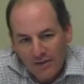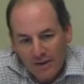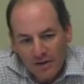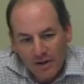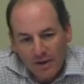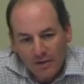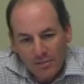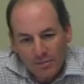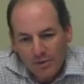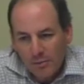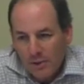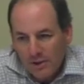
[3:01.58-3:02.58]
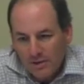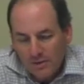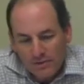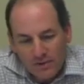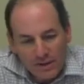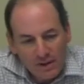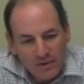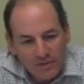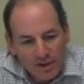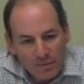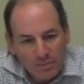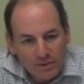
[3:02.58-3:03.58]
think are perspectives that have
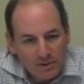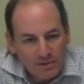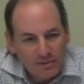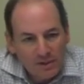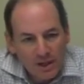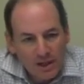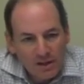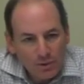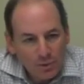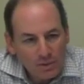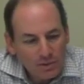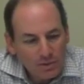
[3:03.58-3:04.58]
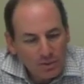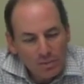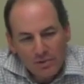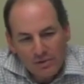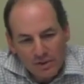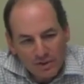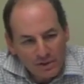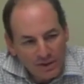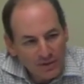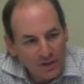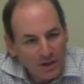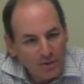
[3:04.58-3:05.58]
not been adequately represented
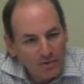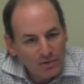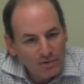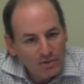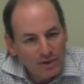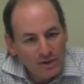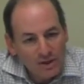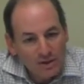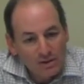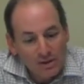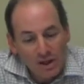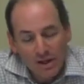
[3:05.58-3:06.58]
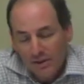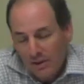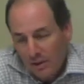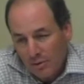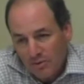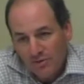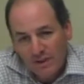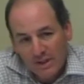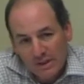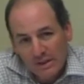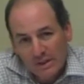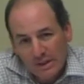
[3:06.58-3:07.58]
on the council, and I think are
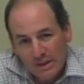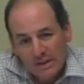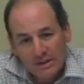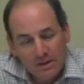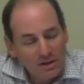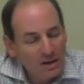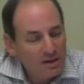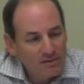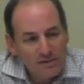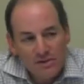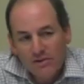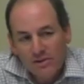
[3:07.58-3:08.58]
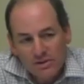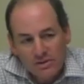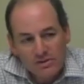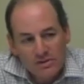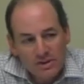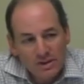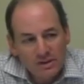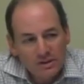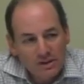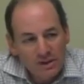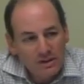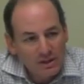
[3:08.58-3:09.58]
reflected in a lot of the decisions that
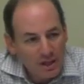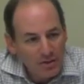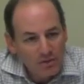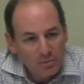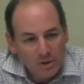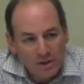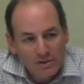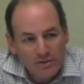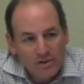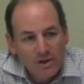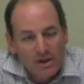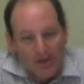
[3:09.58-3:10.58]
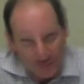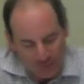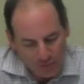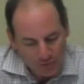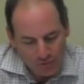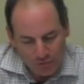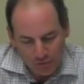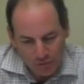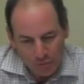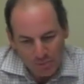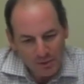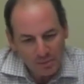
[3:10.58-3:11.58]
the council makes. Those
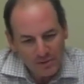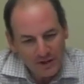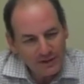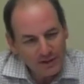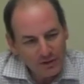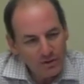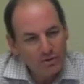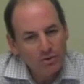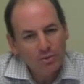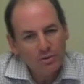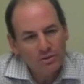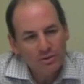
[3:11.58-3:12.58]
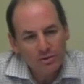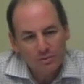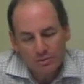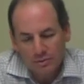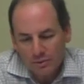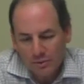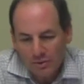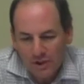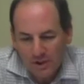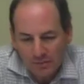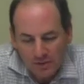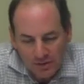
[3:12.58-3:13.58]
two people that they knew were
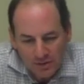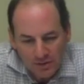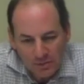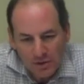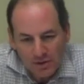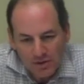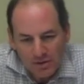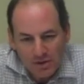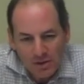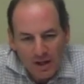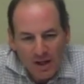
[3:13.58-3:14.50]
named to the commission.